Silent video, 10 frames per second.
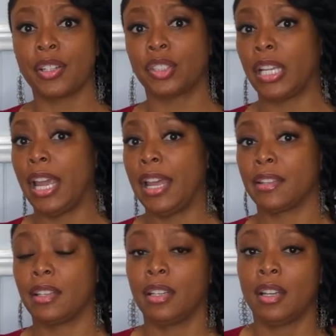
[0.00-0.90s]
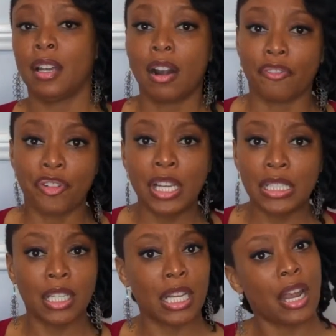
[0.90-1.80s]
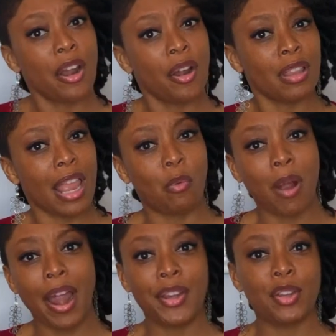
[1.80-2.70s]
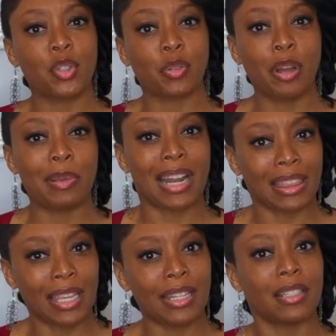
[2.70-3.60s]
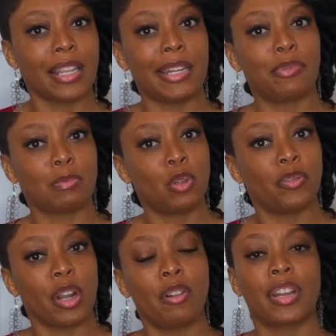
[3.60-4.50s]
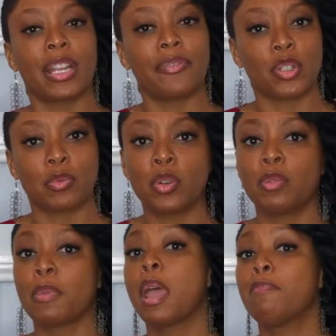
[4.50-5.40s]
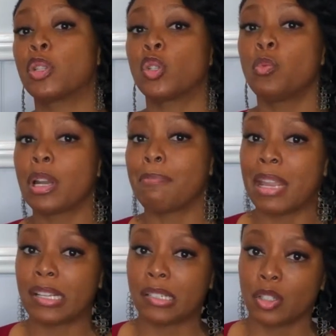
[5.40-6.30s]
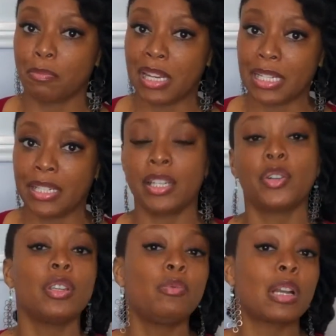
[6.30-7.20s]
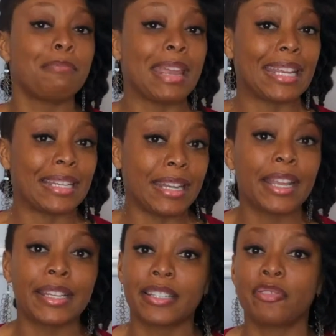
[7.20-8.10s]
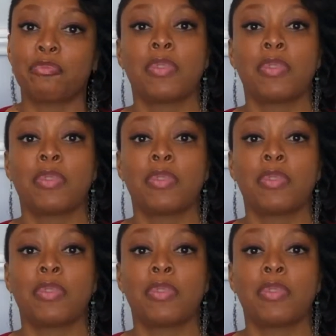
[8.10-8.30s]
She had her friend looking at her like, why are you tripping? I think the lady was moving over to give us room, but you want to make such a big deal. You want to make it negative.